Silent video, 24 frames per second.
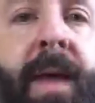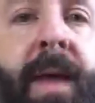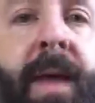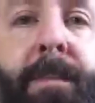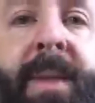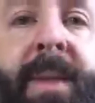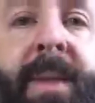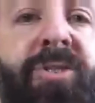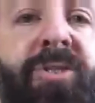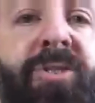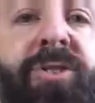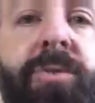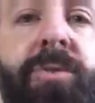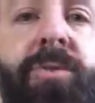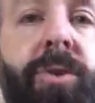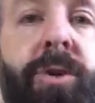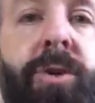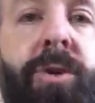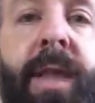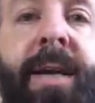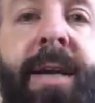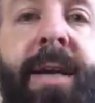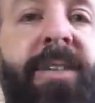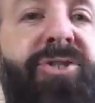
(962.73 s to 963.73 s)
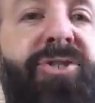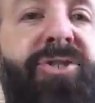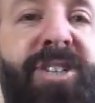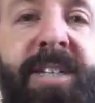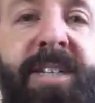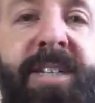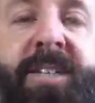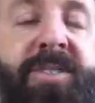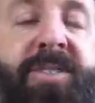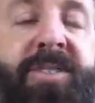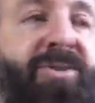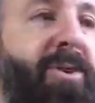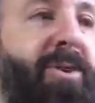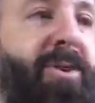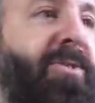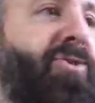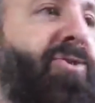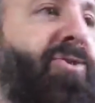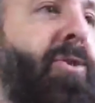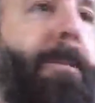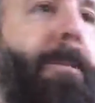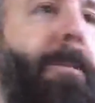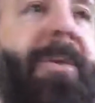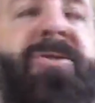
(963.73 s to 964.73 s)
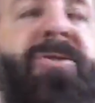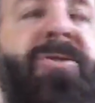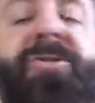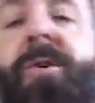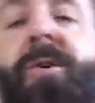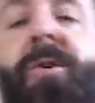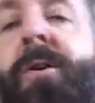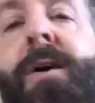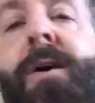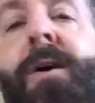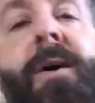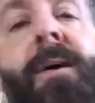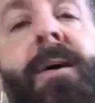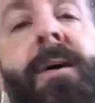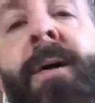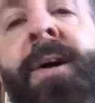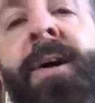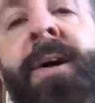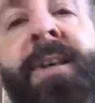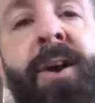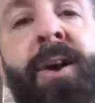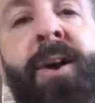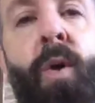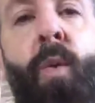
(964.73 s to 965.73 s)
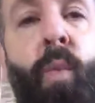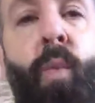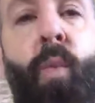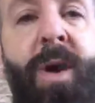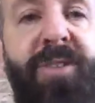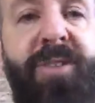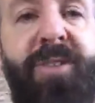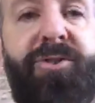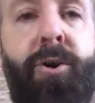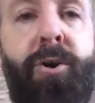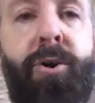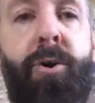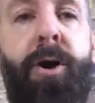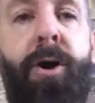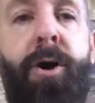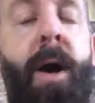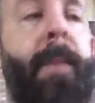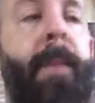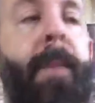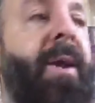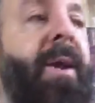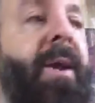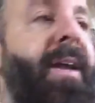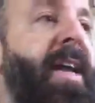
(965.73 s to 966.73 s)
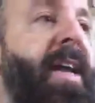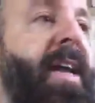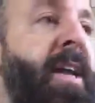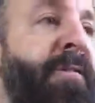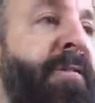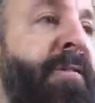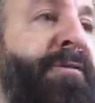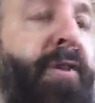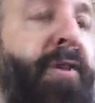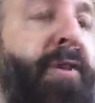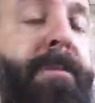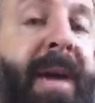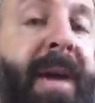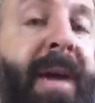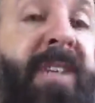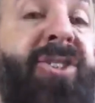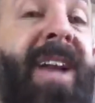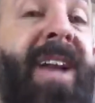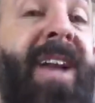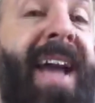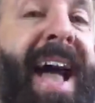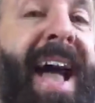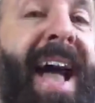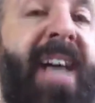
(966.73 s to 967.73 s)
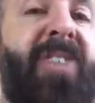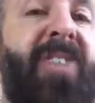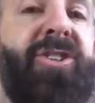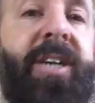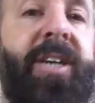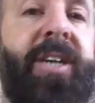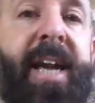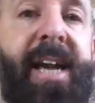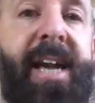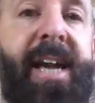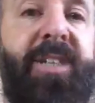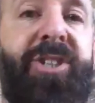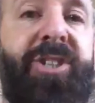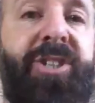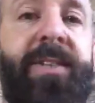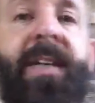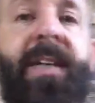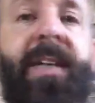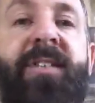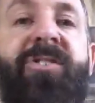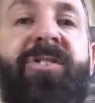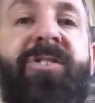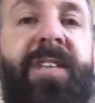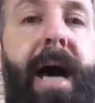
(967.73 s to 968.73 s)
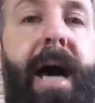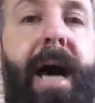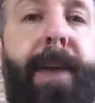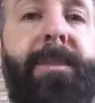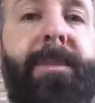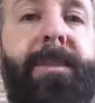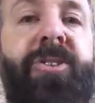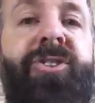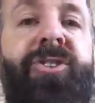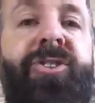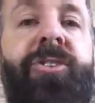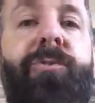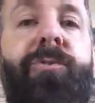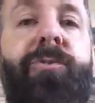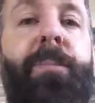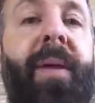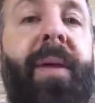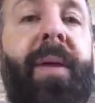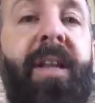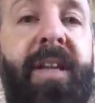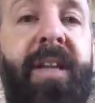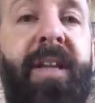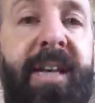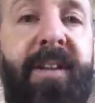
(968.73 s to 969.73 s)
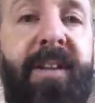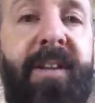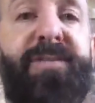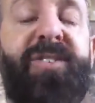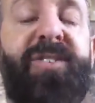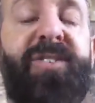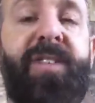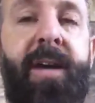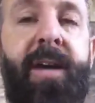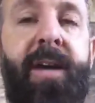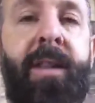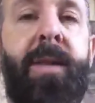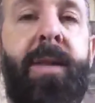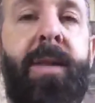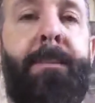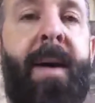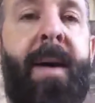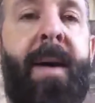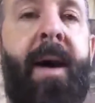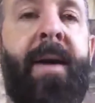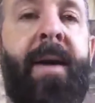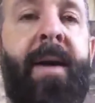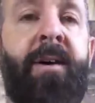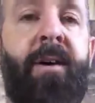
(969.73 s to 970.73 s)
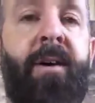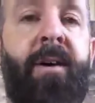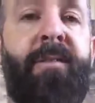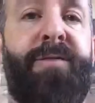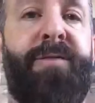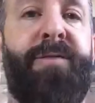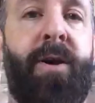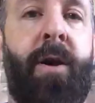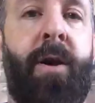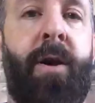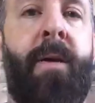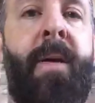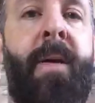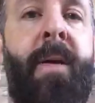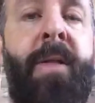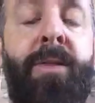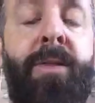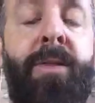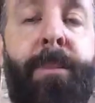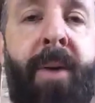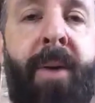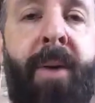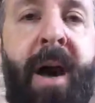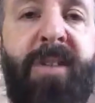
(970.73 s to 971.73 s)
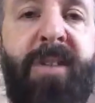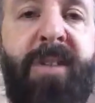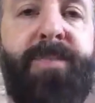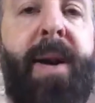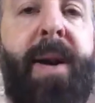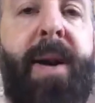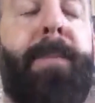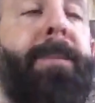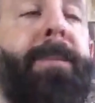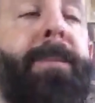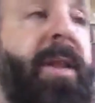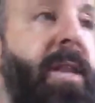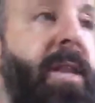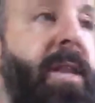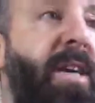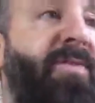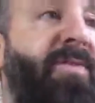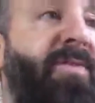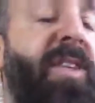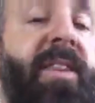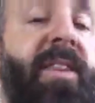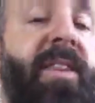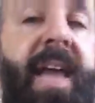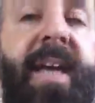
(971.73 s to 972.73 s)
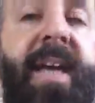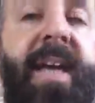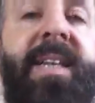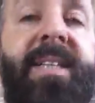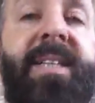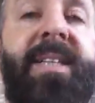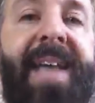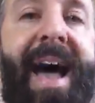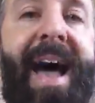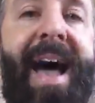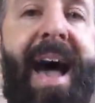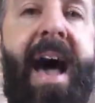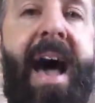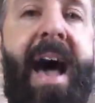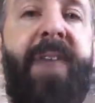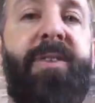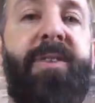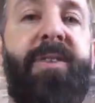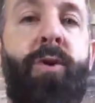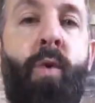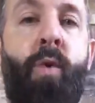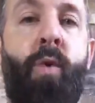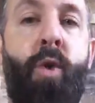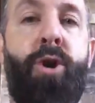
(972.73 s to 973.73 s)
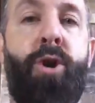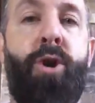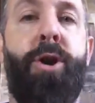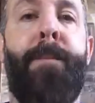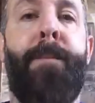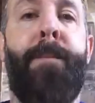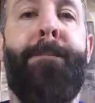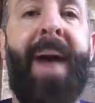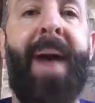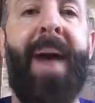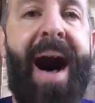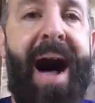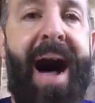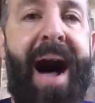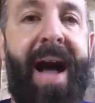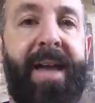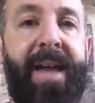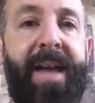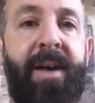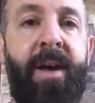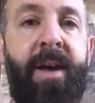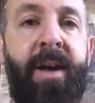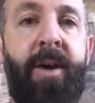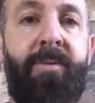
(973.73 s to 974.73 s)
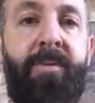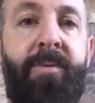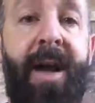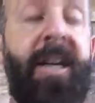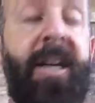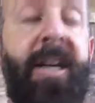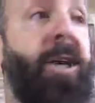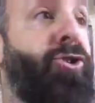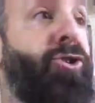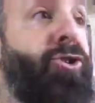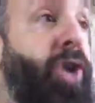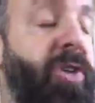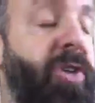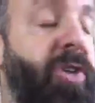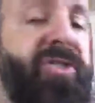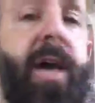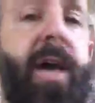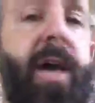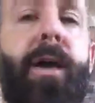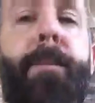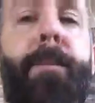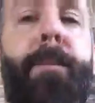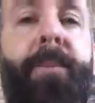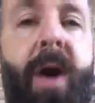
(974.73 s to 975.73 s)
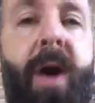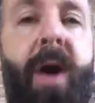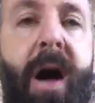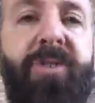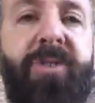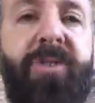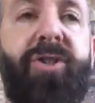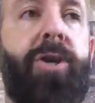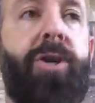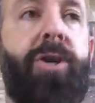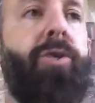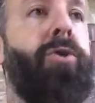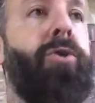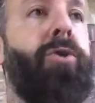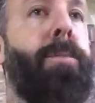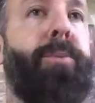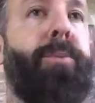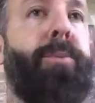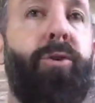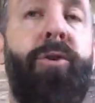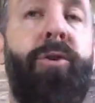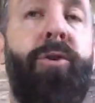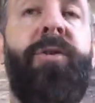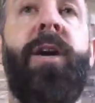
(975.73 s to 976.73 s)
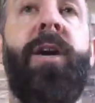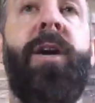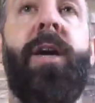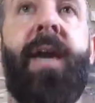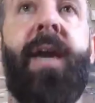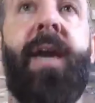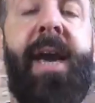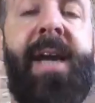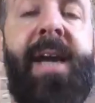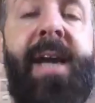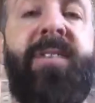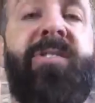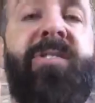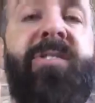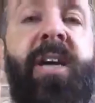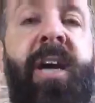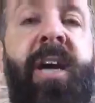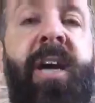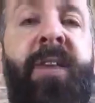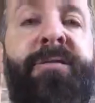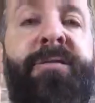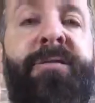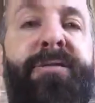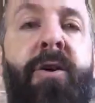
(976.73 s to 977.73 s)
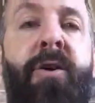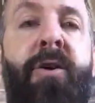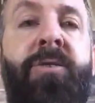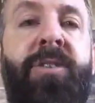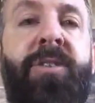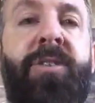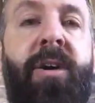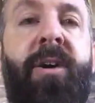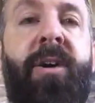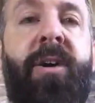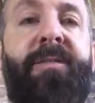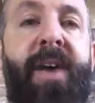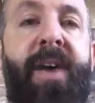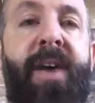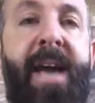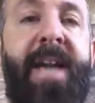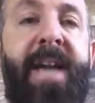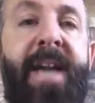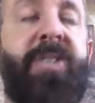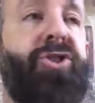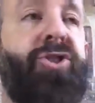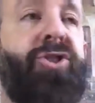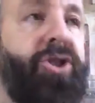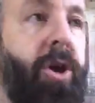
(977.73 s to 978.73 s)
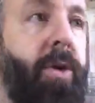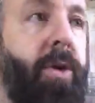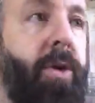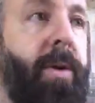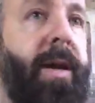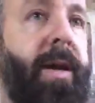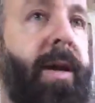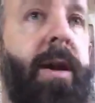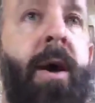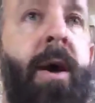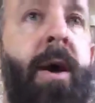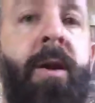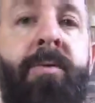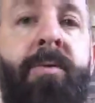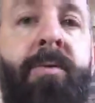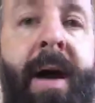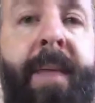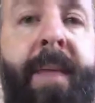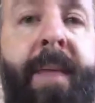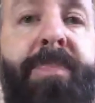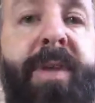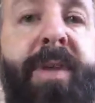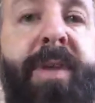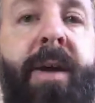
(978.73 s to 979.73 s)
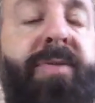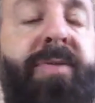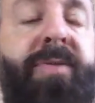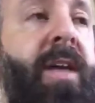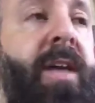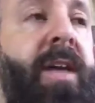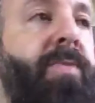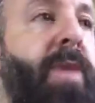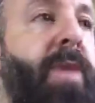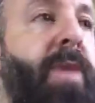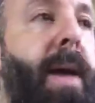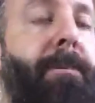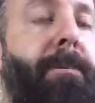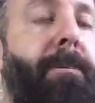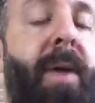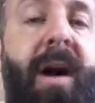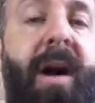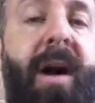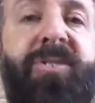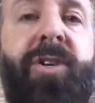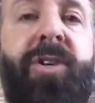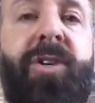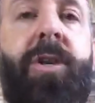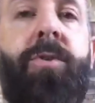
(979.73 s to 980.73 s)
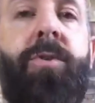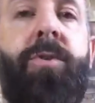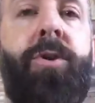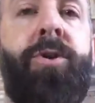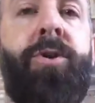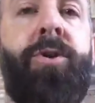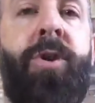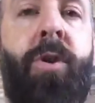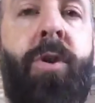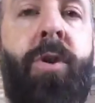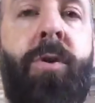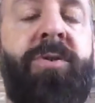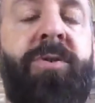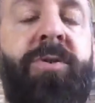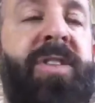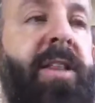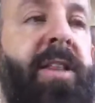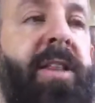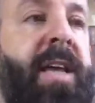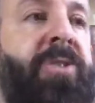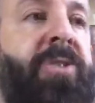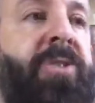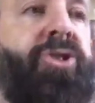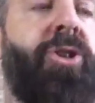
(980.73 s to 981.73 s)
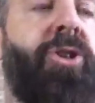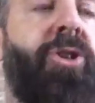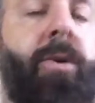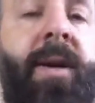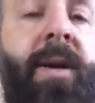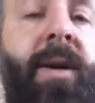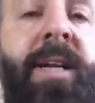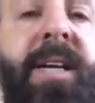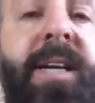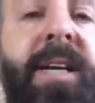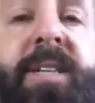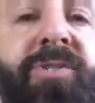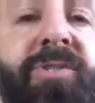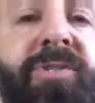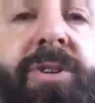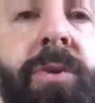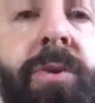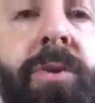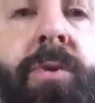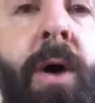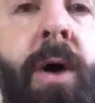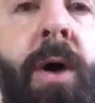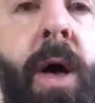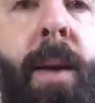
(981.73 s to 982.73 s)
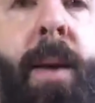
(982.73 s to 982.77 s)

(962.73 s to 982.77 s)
that makes you look like a genius or a superstar, wizard, but information, education that establishes beliefs in the mind of the prospect, beliefs that they need to have in order to buy. Right? Just like a prosecutor proving a case in front of a jury, right? That prosecutor knows that jury needs to